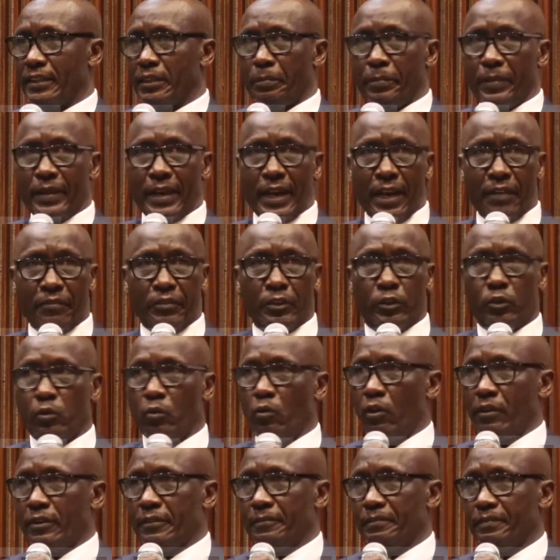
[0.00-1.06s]
the PIB to
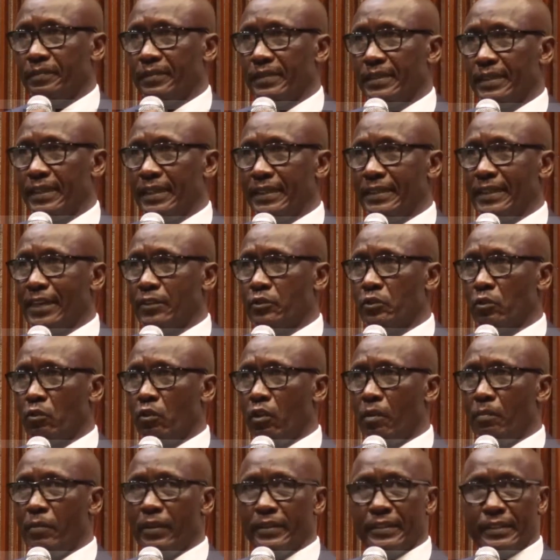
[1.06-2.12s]
work. It has to
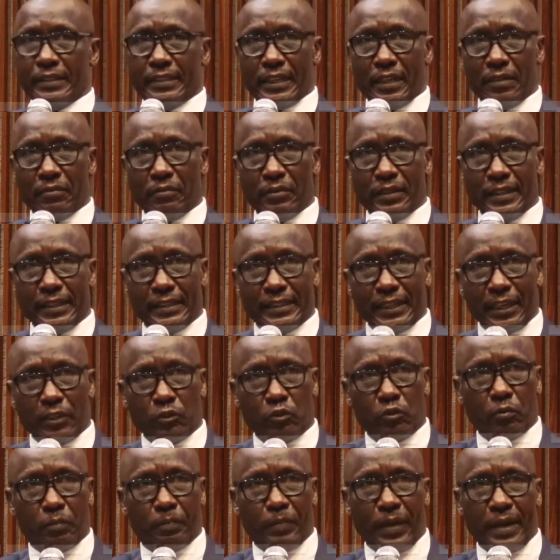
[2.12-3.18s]
come on the table, it has
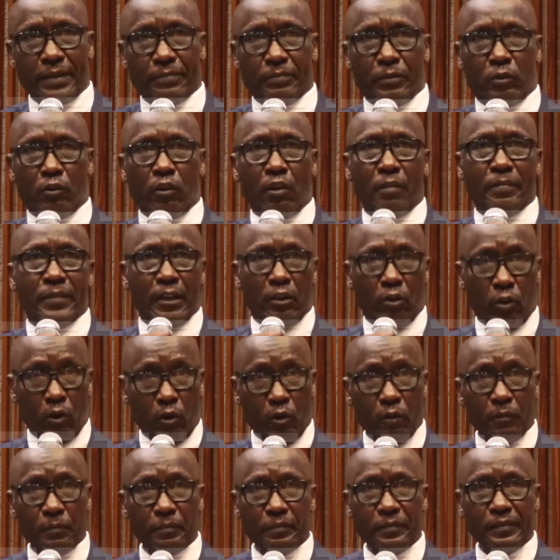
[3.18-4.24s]
to become a
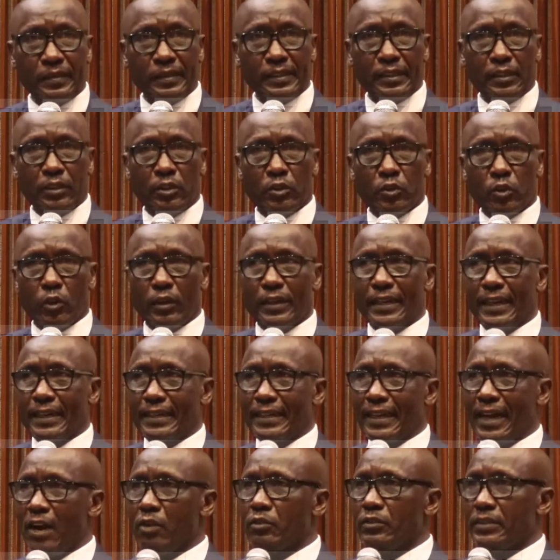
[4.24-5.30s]
law, so that
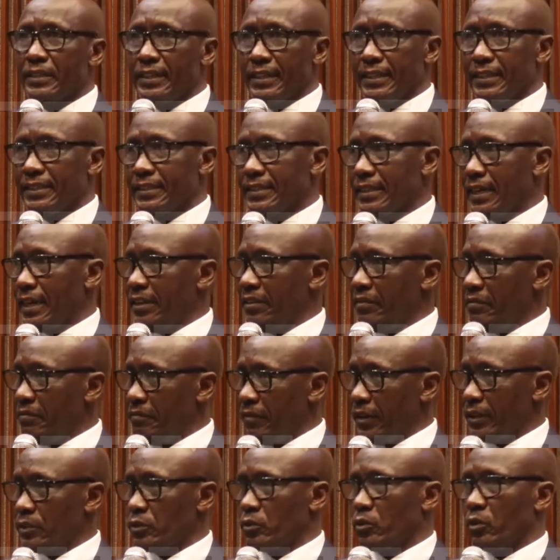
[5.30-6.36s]
countries and
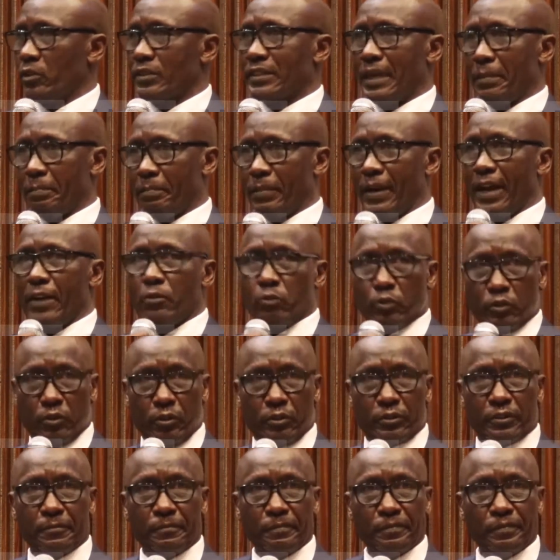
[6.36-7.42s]
investors can plan with
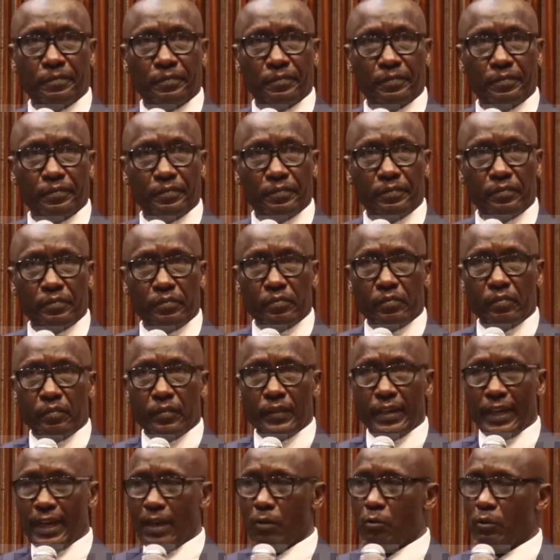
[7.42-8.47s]
us.
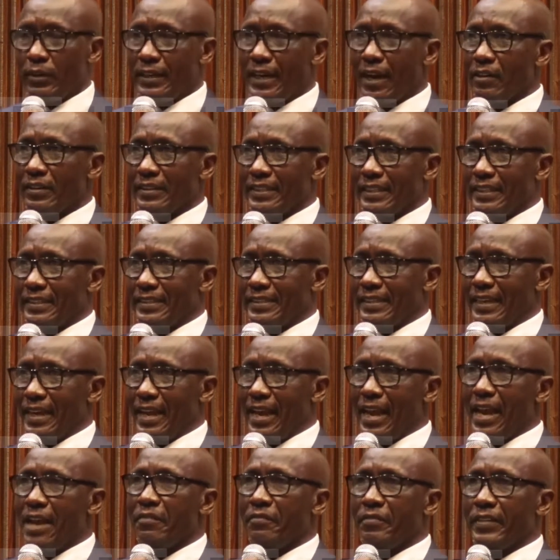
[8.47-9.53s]
And without this,
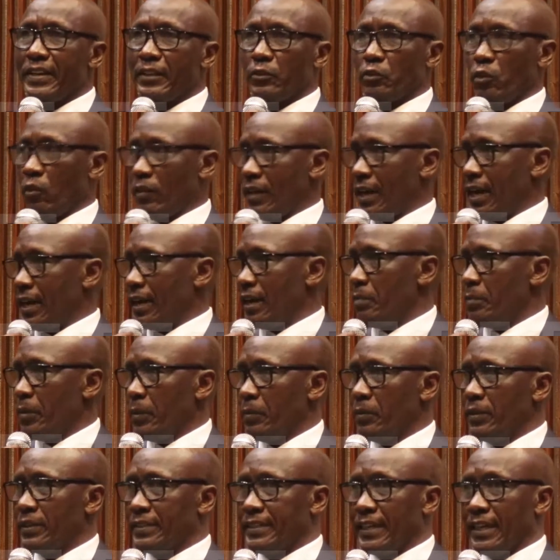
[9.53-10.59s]
every talk around
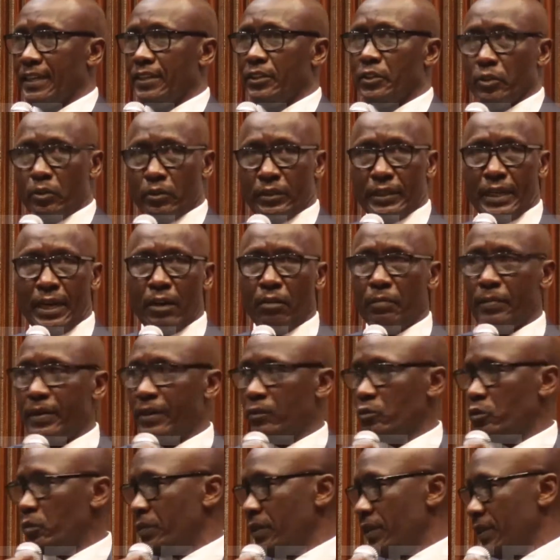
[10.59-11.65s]
people telling you, I'll
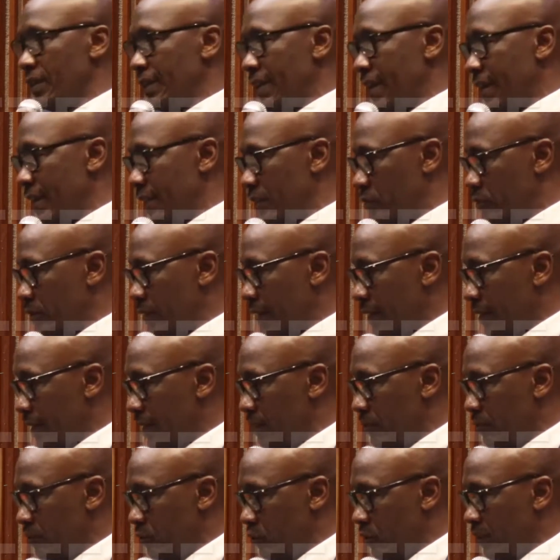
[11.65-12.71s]
bring 2 billion naira into
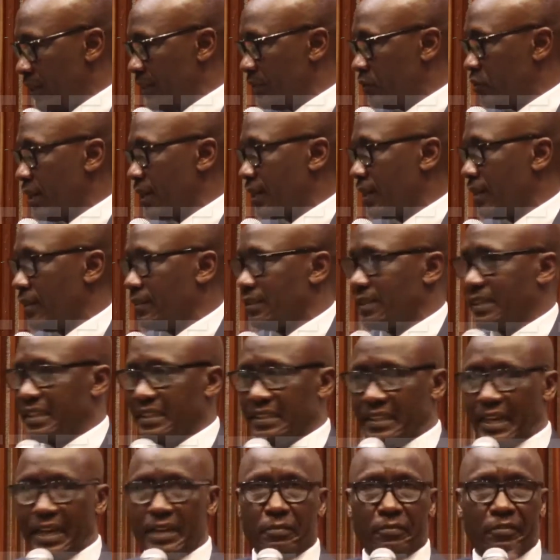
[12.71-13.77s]
your country,
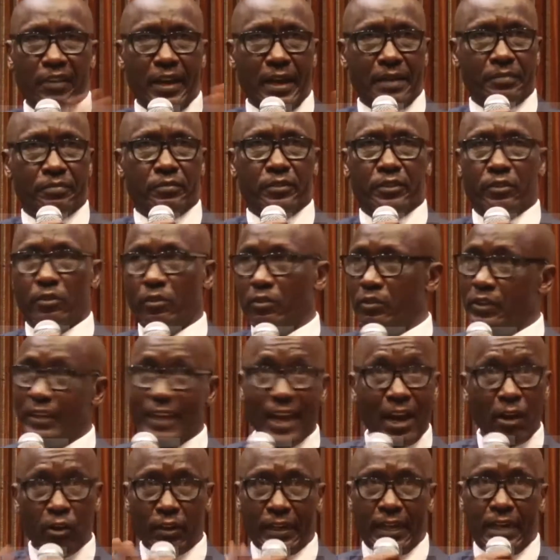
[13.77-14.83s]
10, 5, you hear
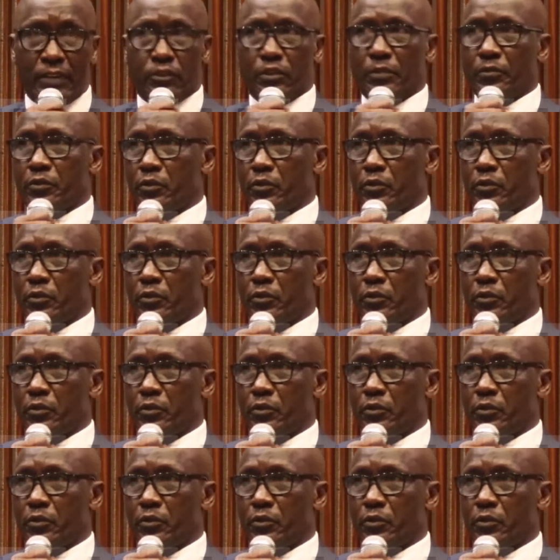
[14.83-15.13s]
all kinds of